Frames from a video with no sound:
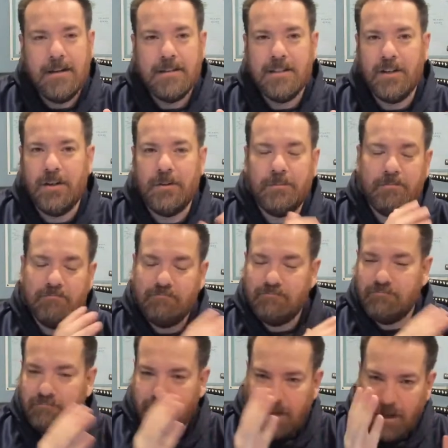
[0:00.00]
So
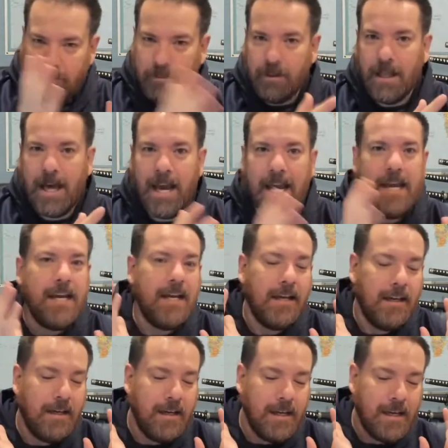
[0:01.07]
apply,
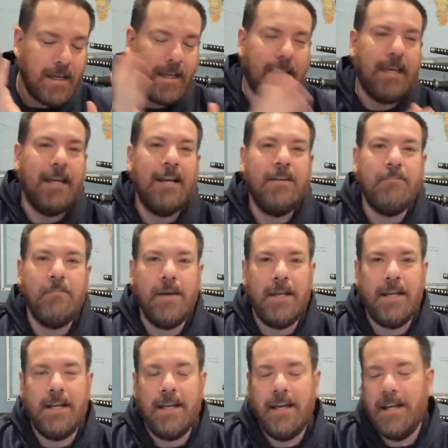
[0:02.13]
get
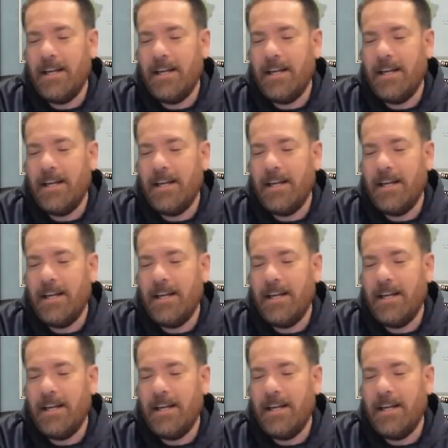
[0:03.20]
admitted.